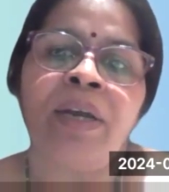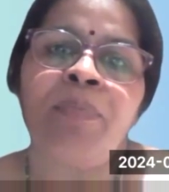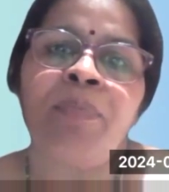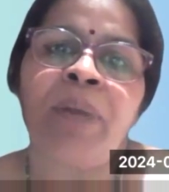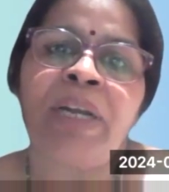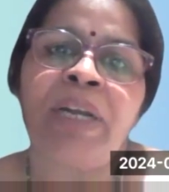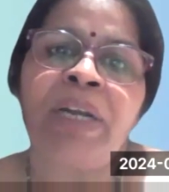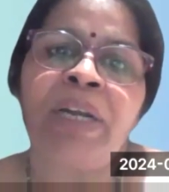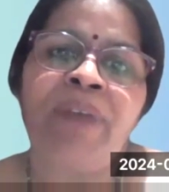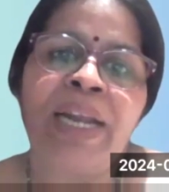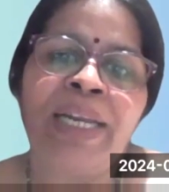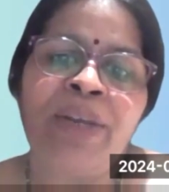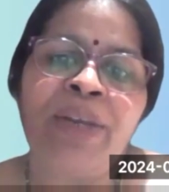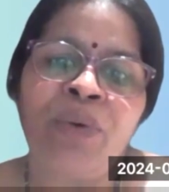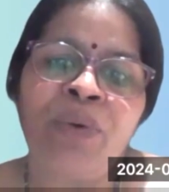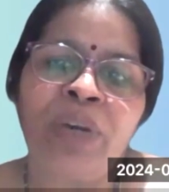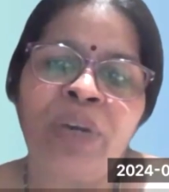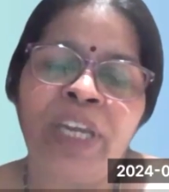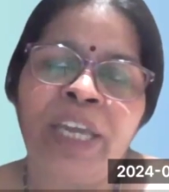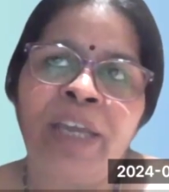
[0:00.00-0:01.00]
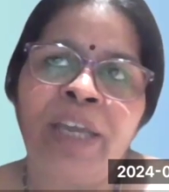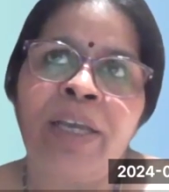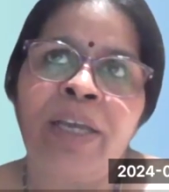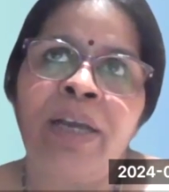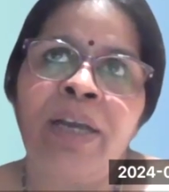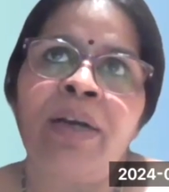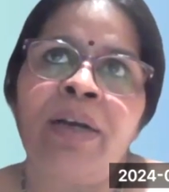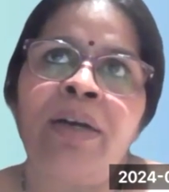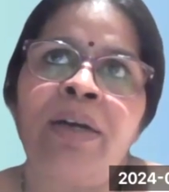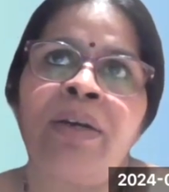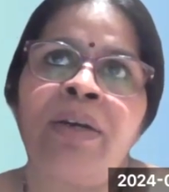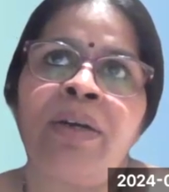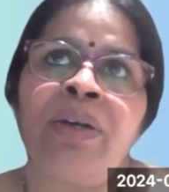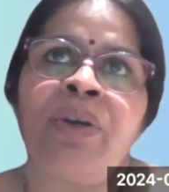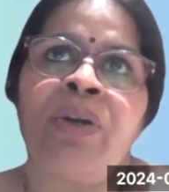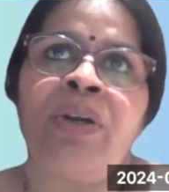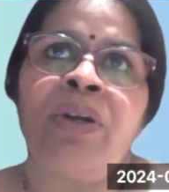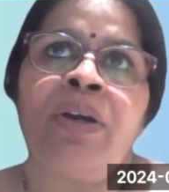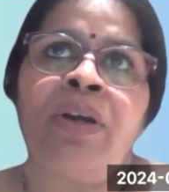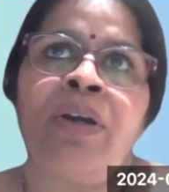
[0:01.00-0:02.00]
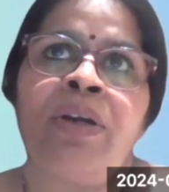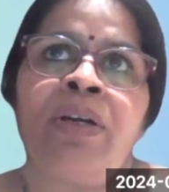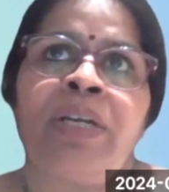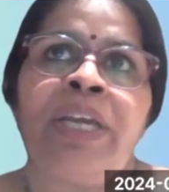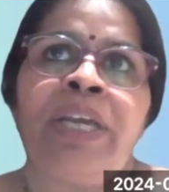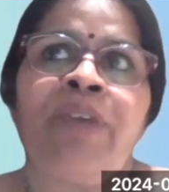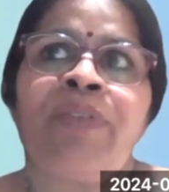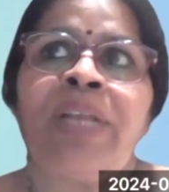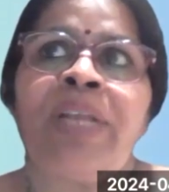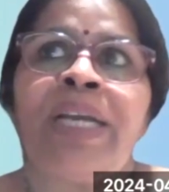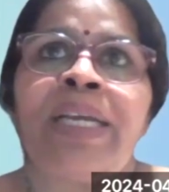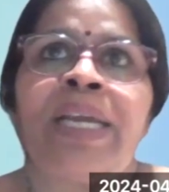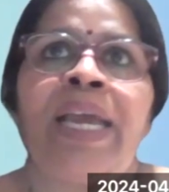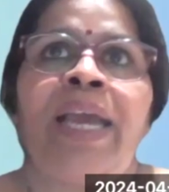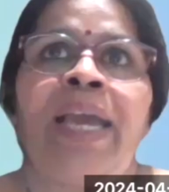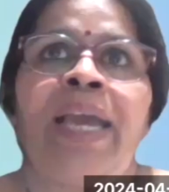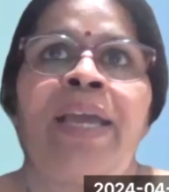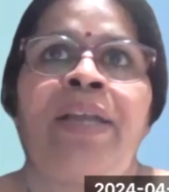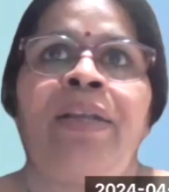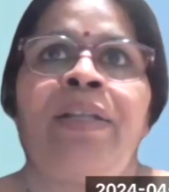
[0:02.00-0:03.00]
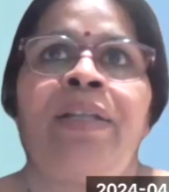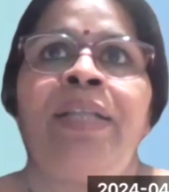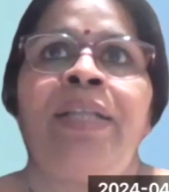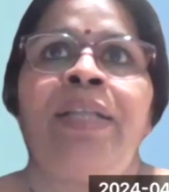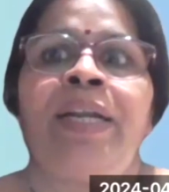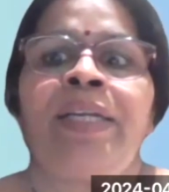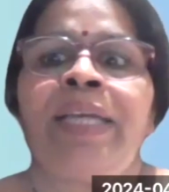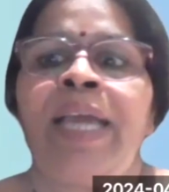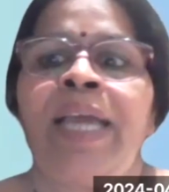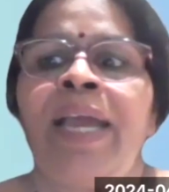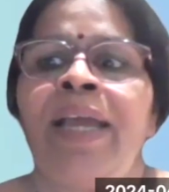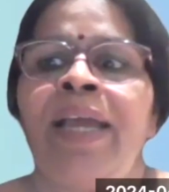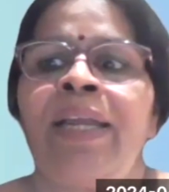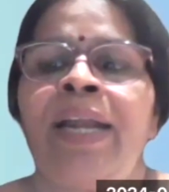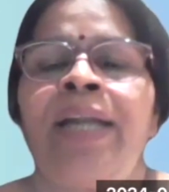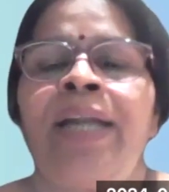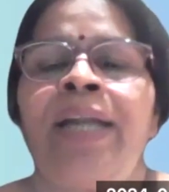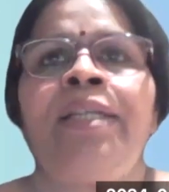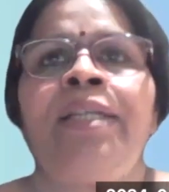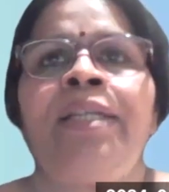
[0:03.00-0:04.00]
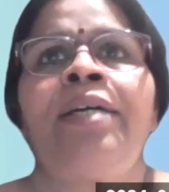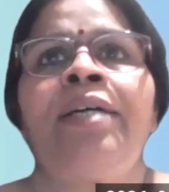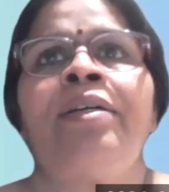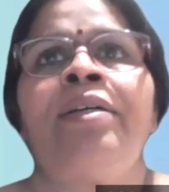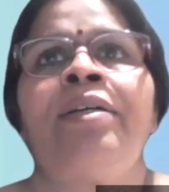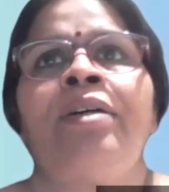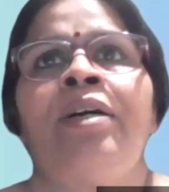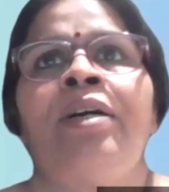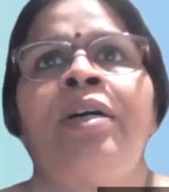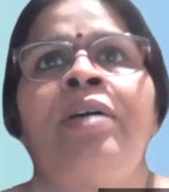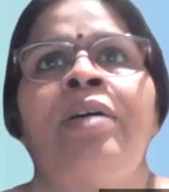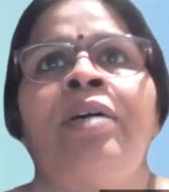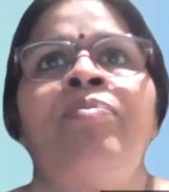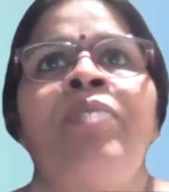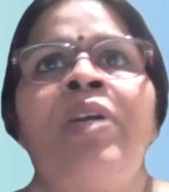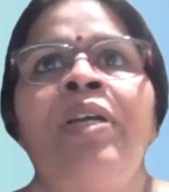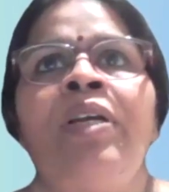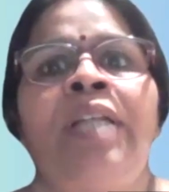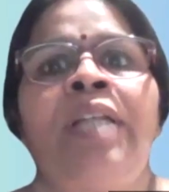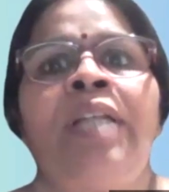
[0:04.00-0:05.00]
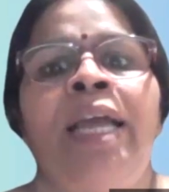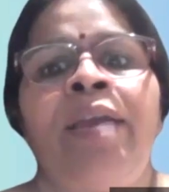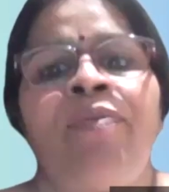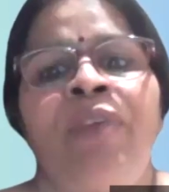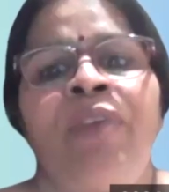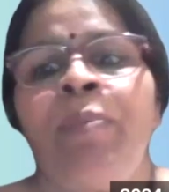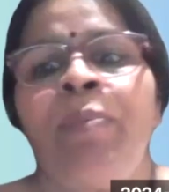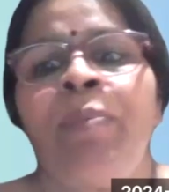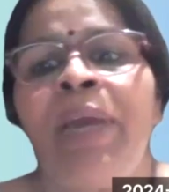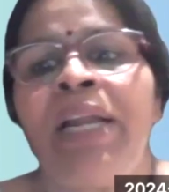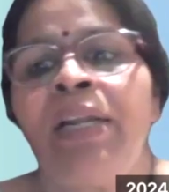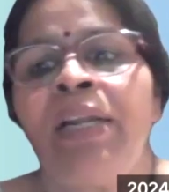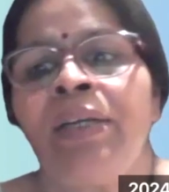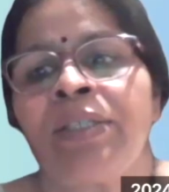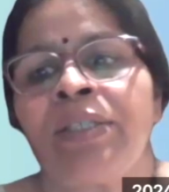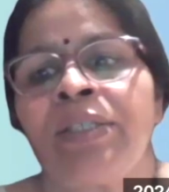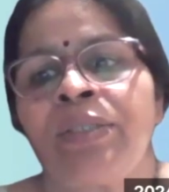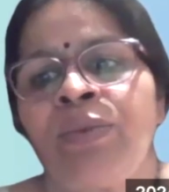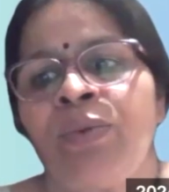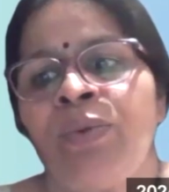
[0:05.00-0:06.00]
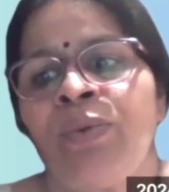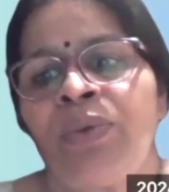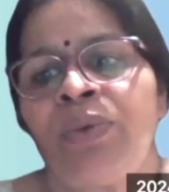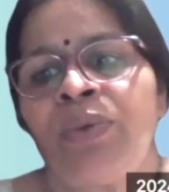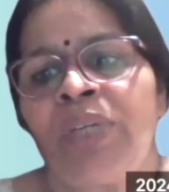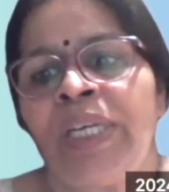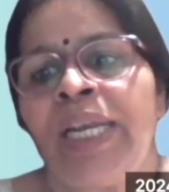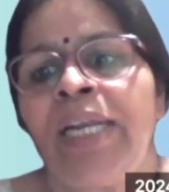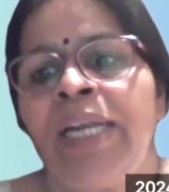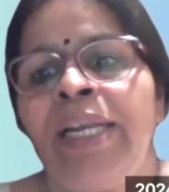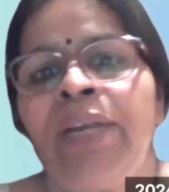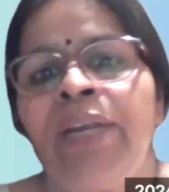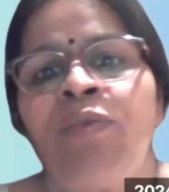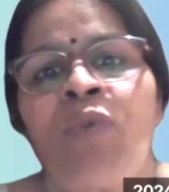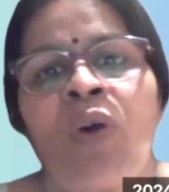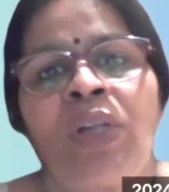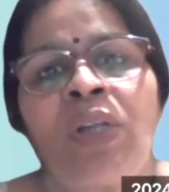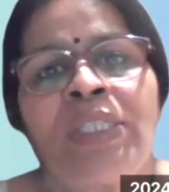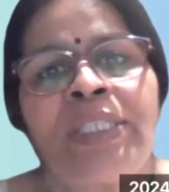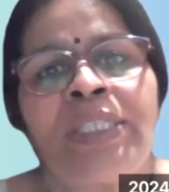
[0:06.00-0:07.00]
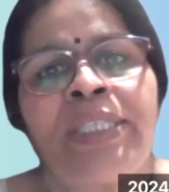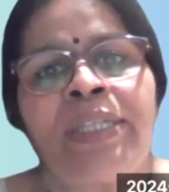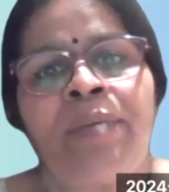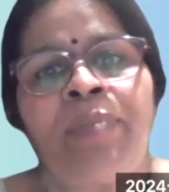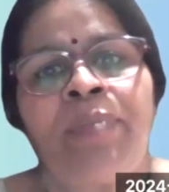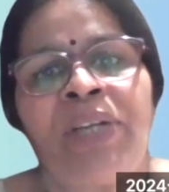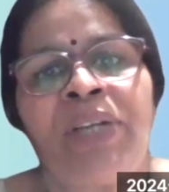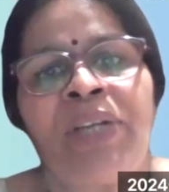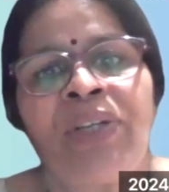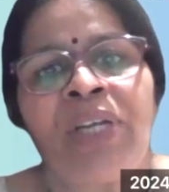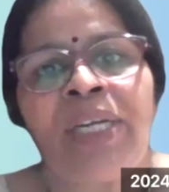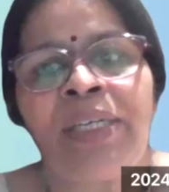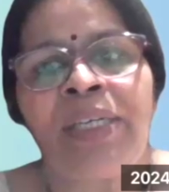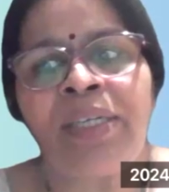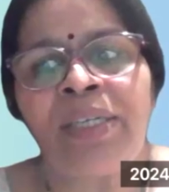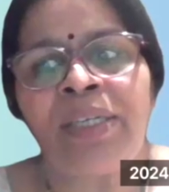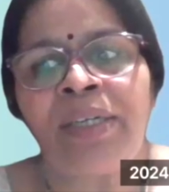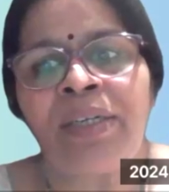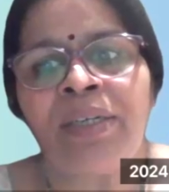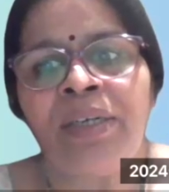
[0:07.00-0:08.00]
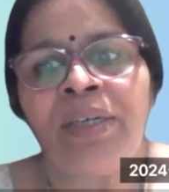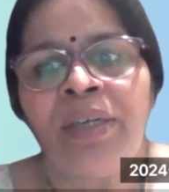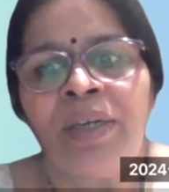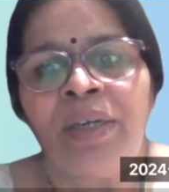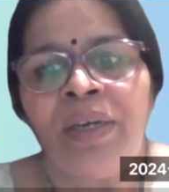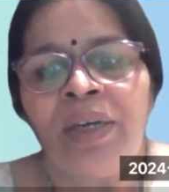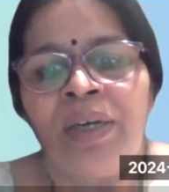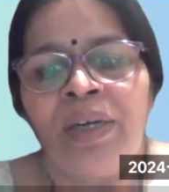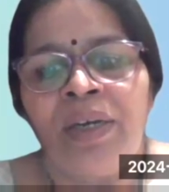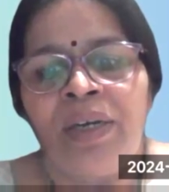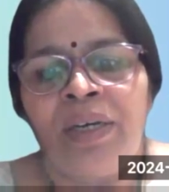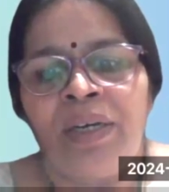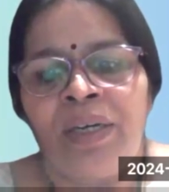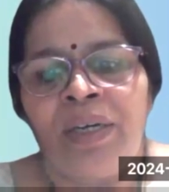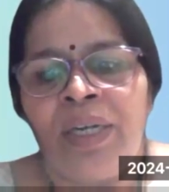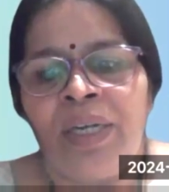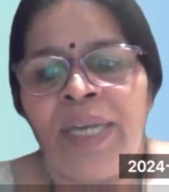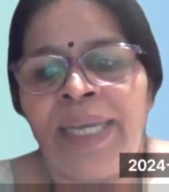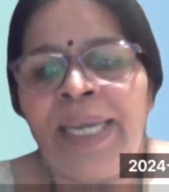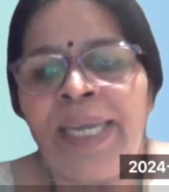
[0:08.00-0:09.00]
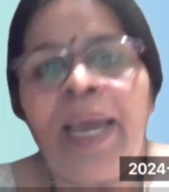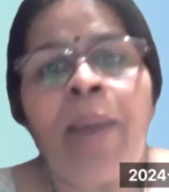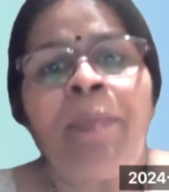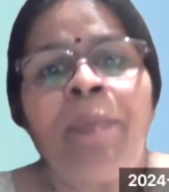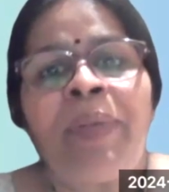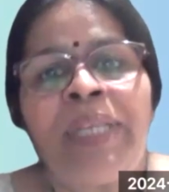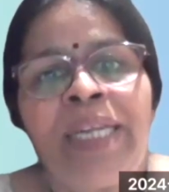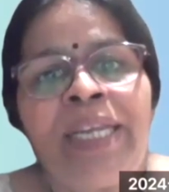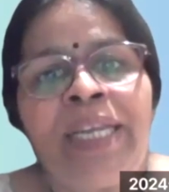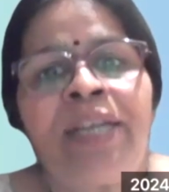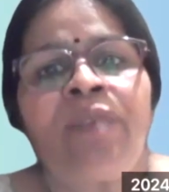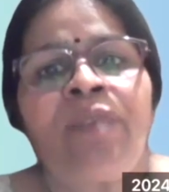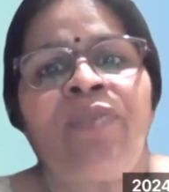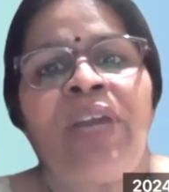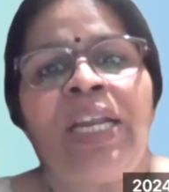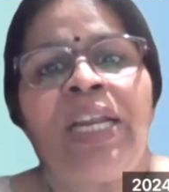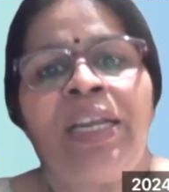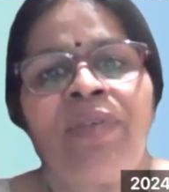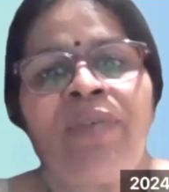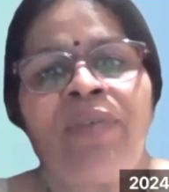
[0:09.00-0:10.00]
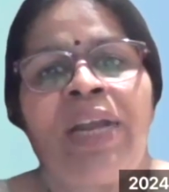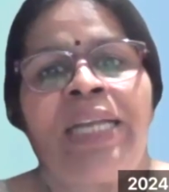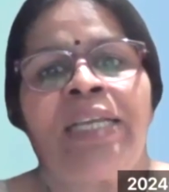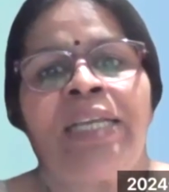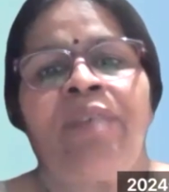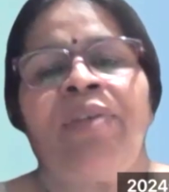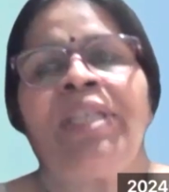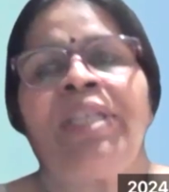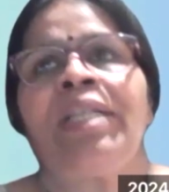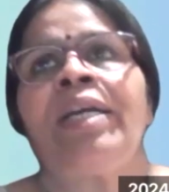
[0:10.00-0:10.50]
But when you give the care, that care and the female nurse who really involves in the patient, like a empathetic feeling while giving the